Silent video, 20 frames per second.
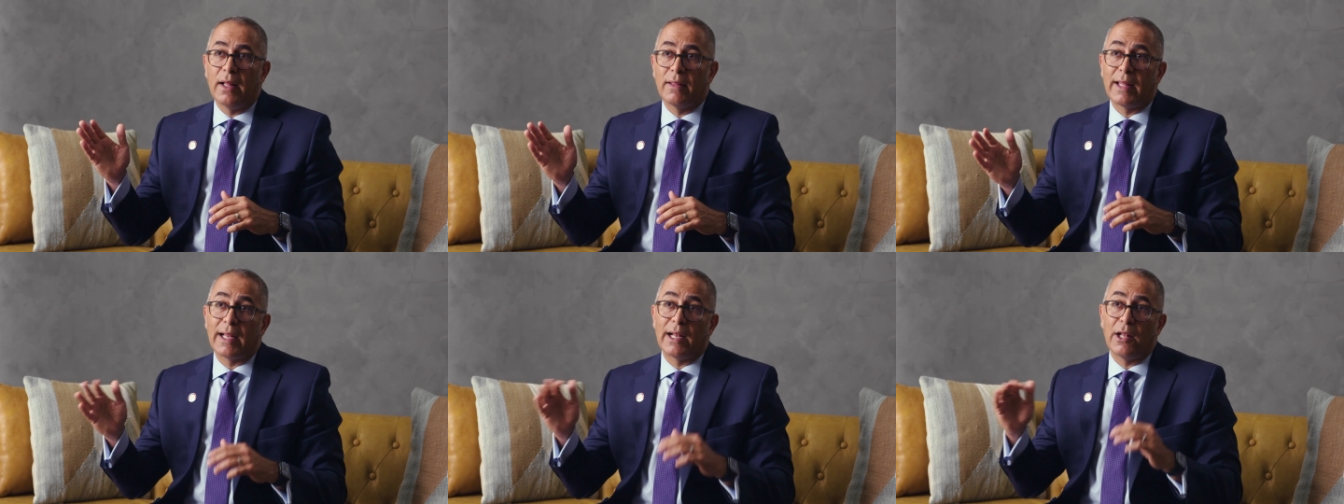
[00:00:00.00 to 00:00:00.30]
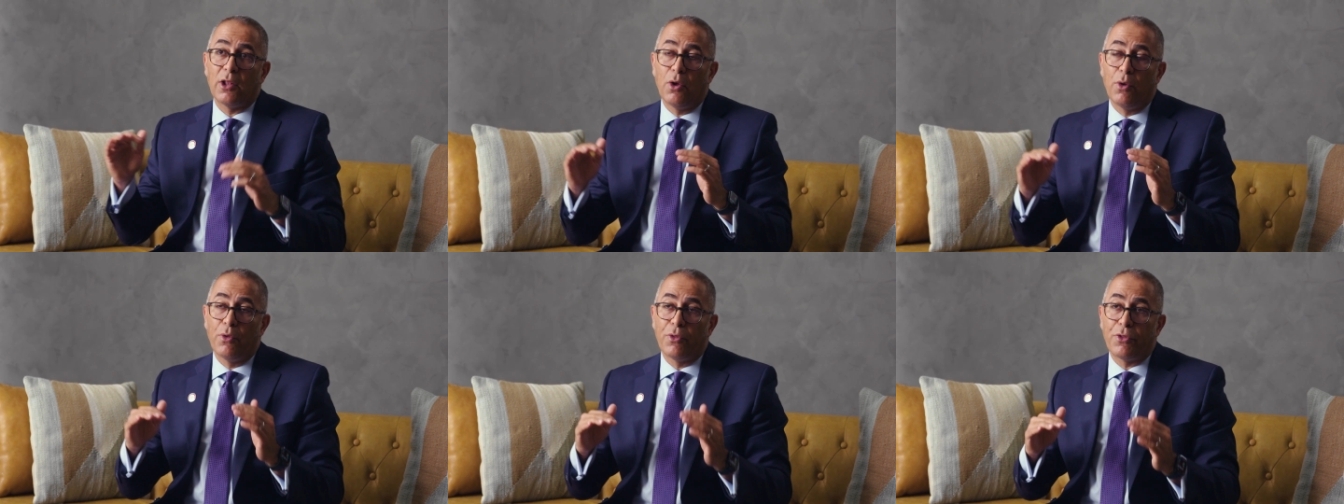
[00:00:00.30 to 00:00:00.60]
let
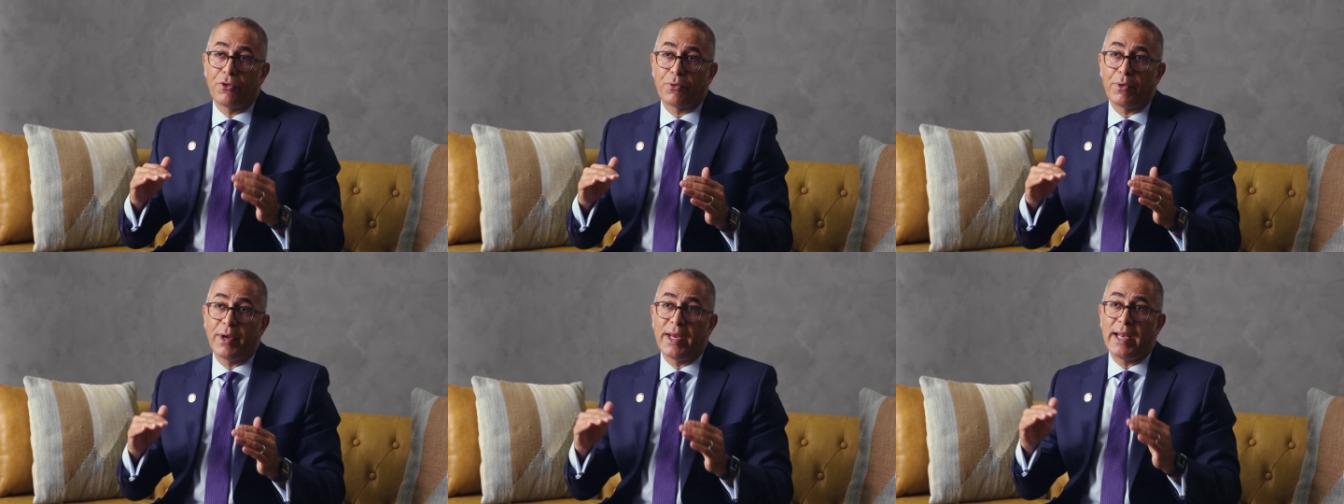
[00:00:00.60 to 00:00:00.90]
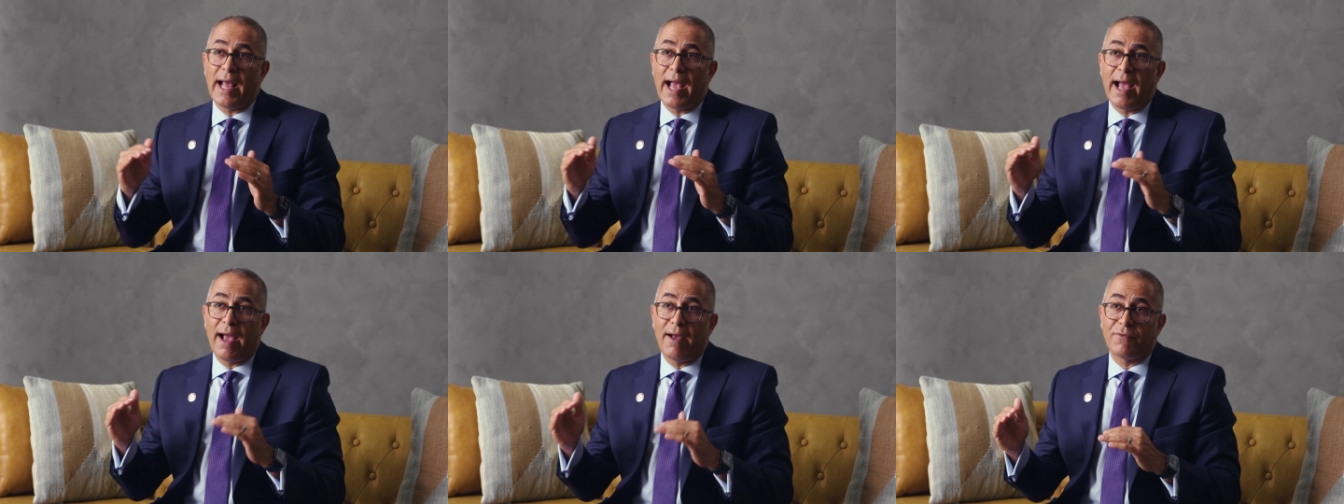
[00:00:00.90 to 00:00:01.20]
alone
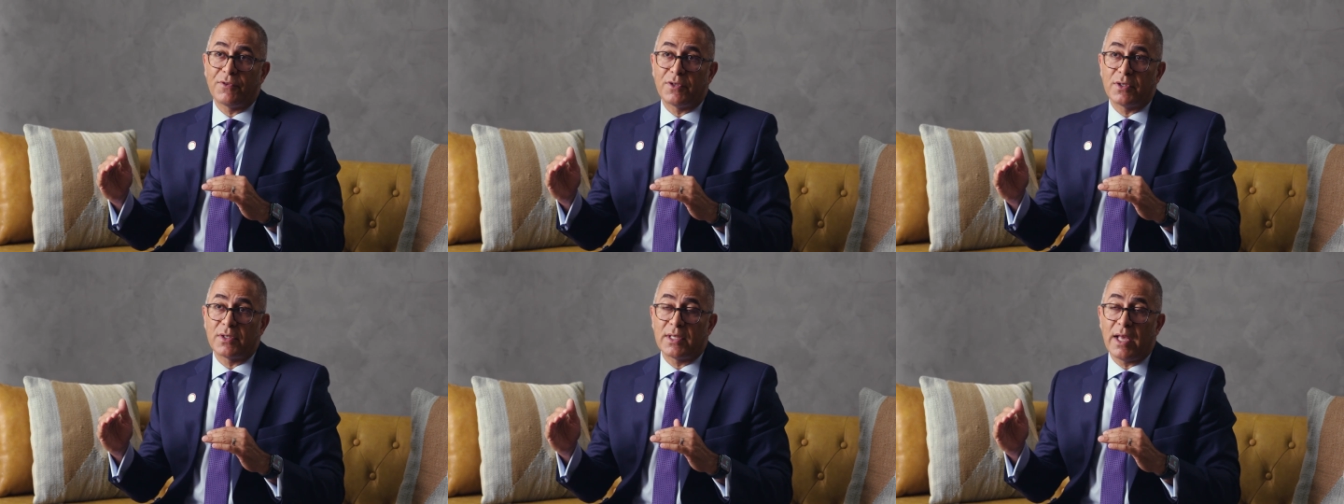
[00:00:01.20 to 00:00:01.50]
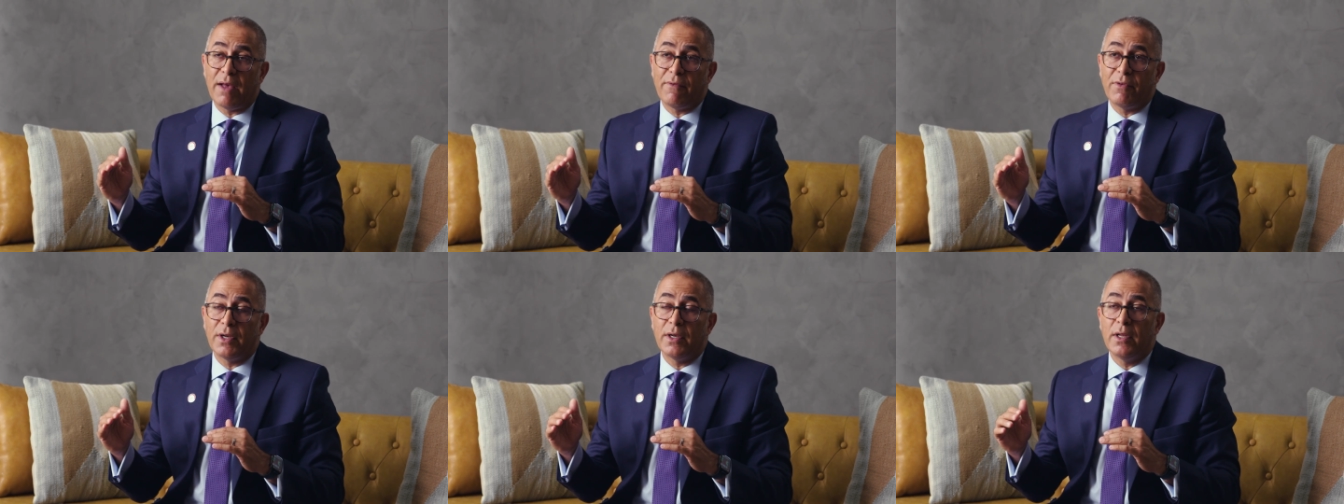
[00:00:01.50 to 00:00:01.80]
3.5 to
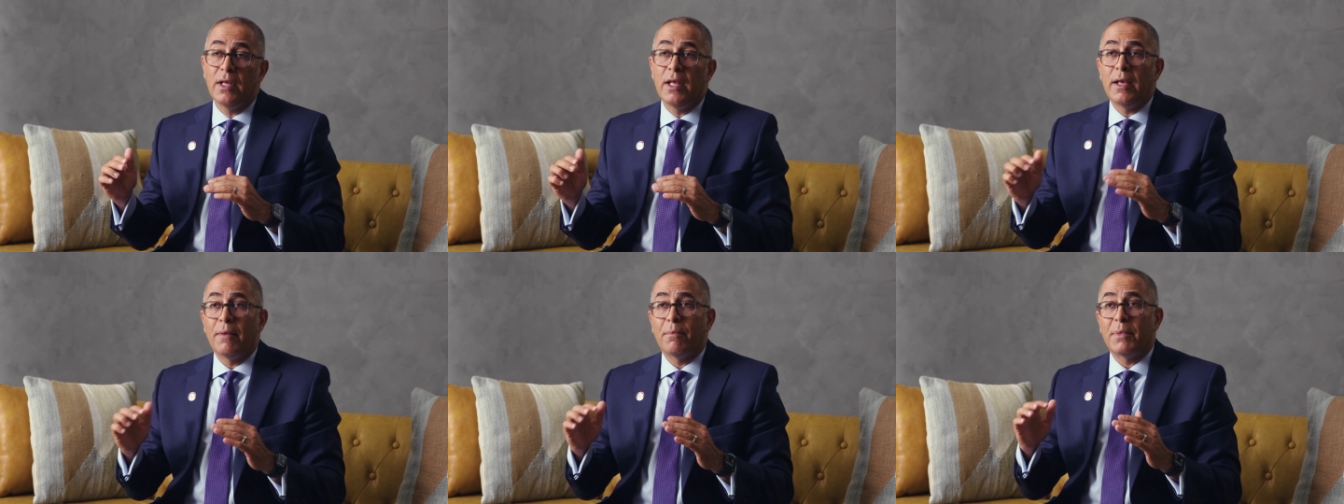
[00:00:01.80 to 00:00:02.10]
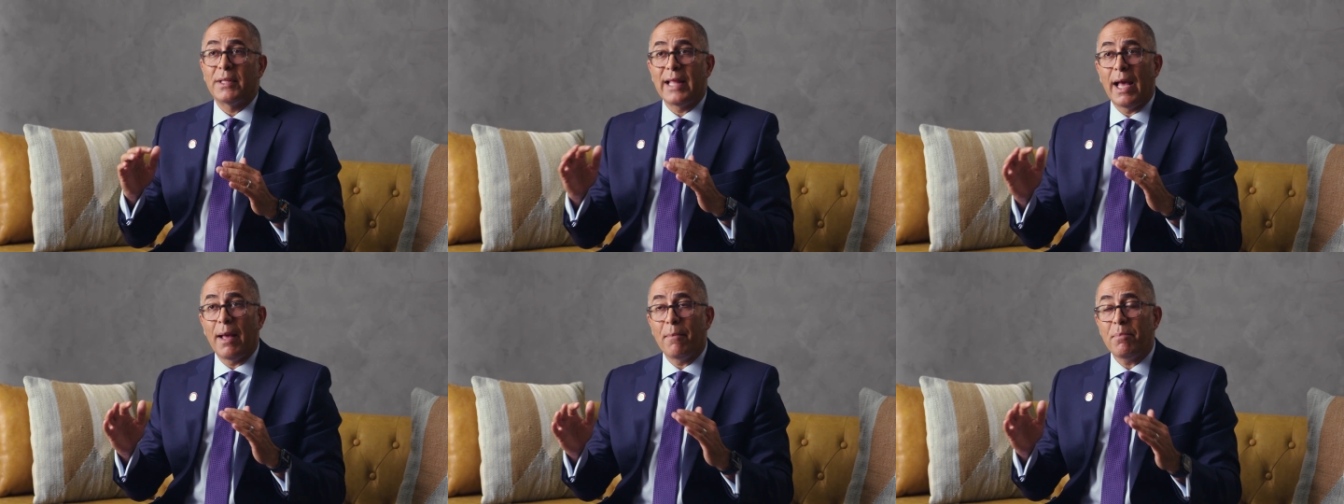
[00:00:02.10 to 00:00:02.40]
7.
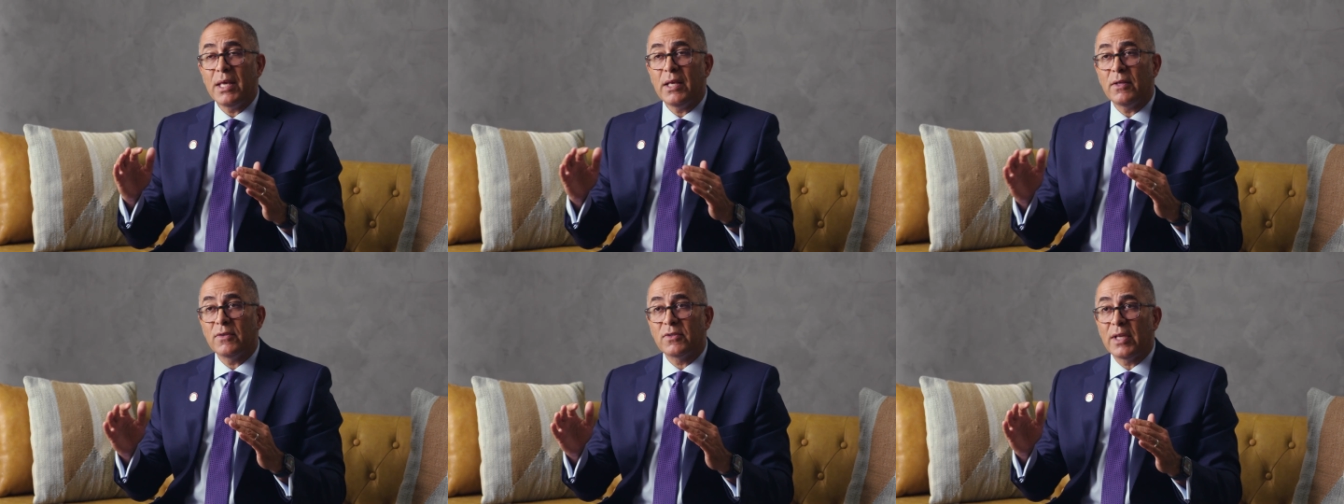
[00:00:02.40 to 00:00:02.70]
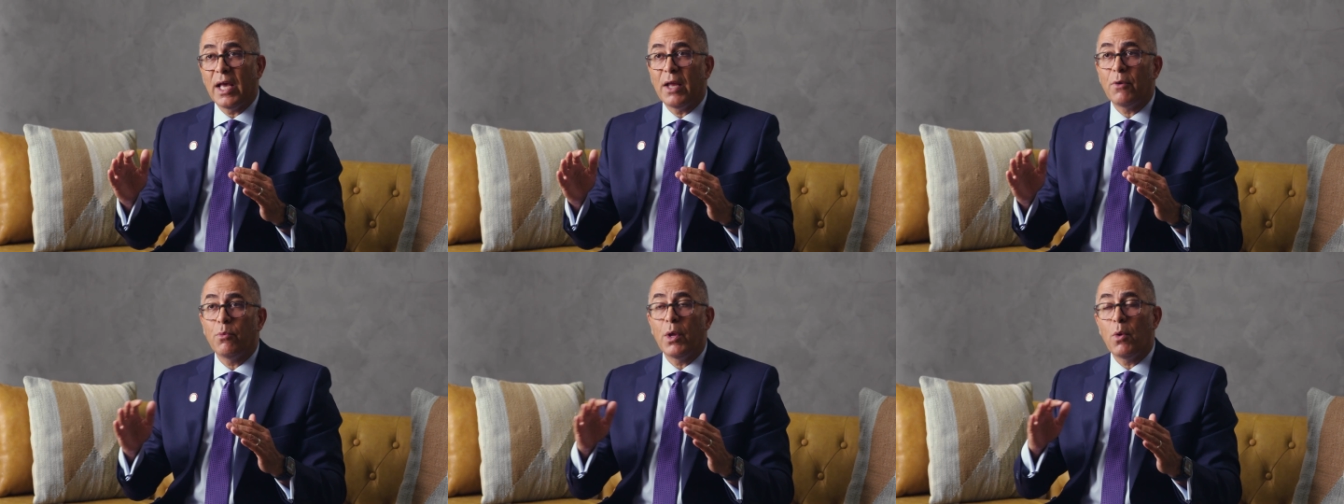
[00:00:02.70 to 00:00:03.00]
But that being
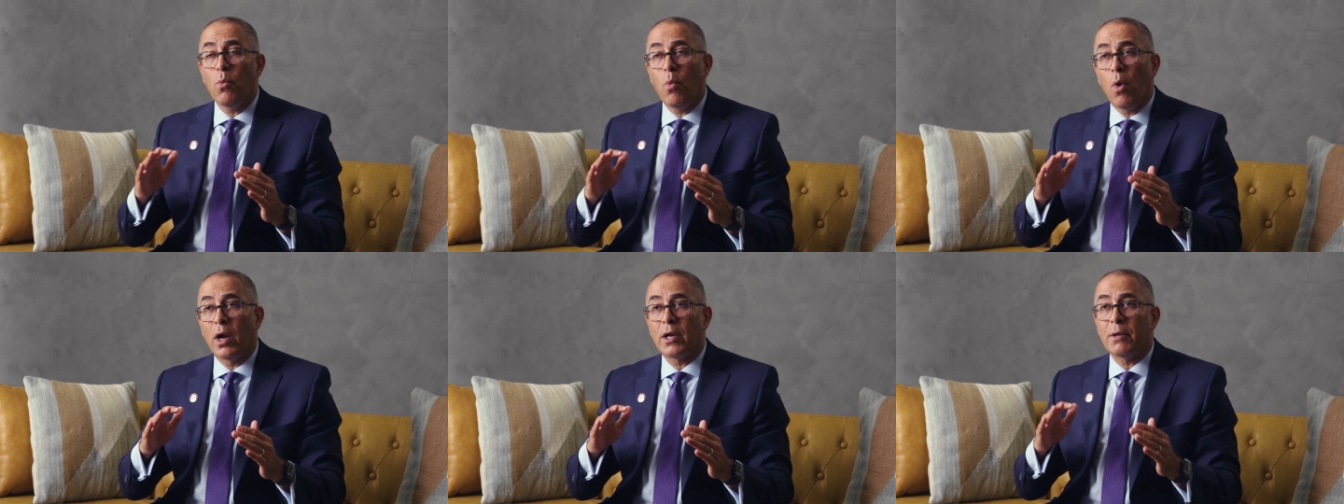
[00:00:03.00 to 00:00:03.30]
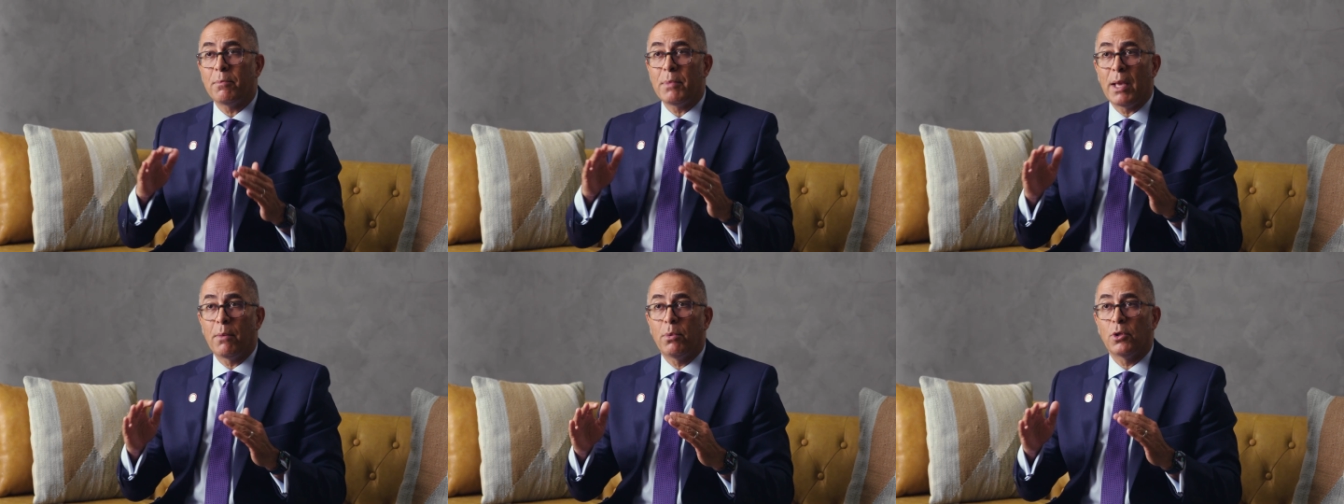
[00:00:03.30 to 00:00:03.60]
said, we
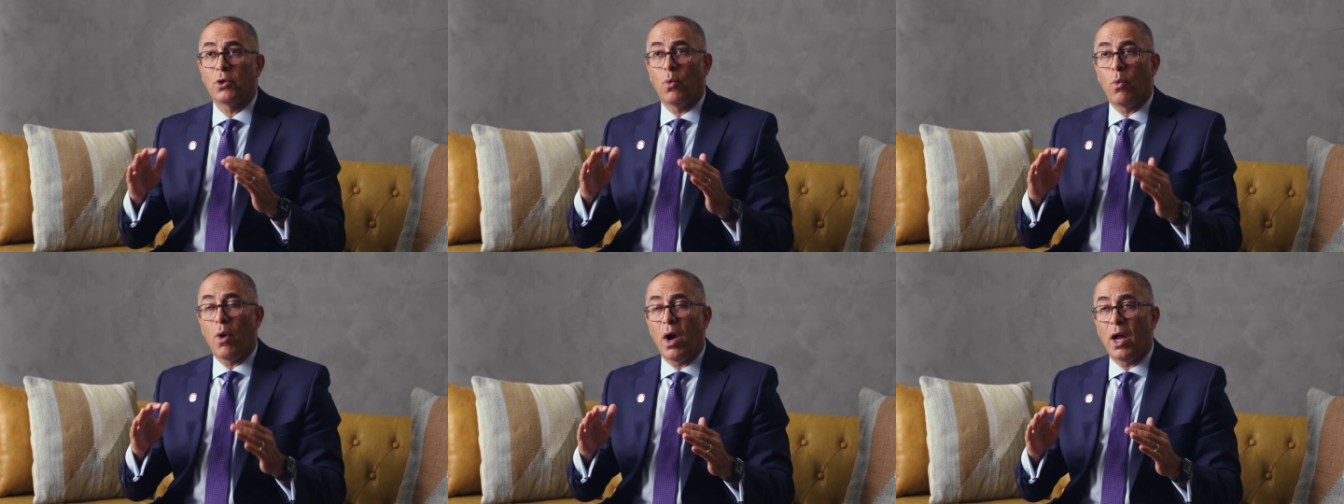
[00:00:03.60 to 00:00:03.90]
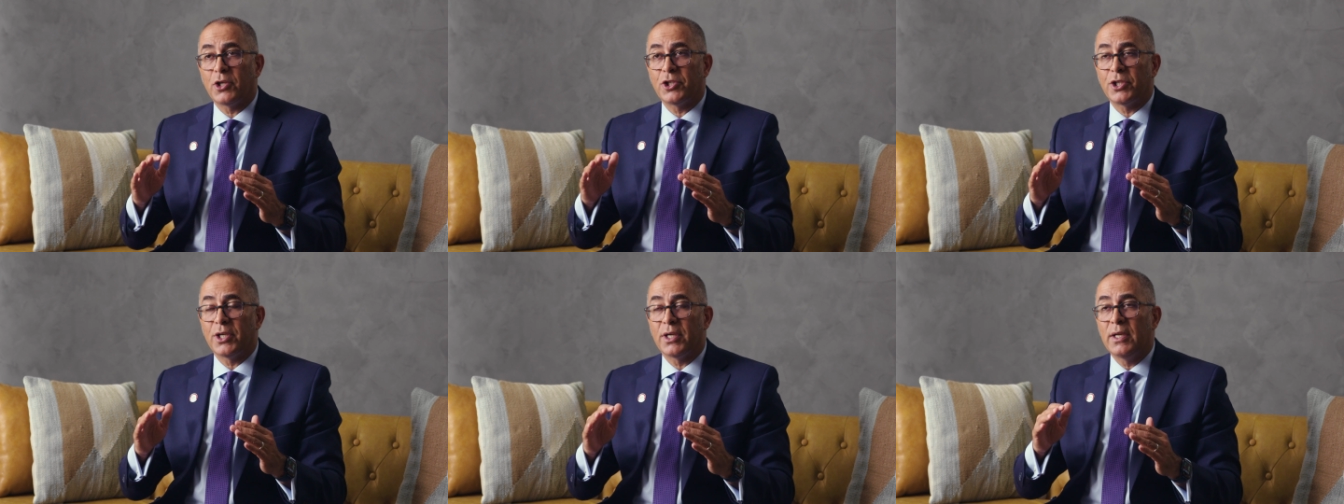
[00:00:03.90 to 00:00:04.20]
want to be able to
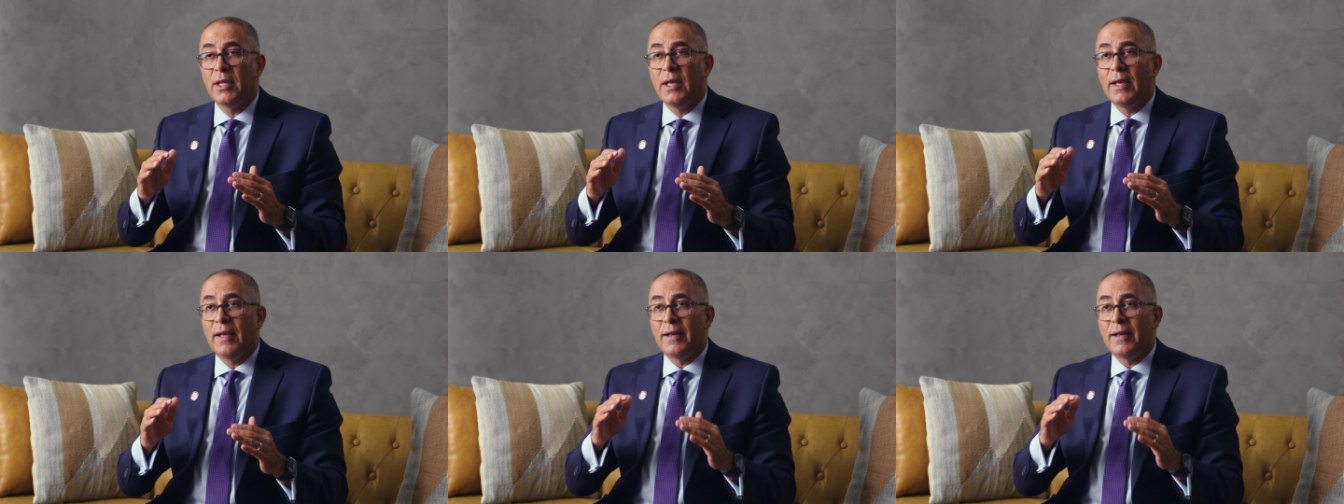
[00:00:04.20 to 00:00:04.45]
watch it.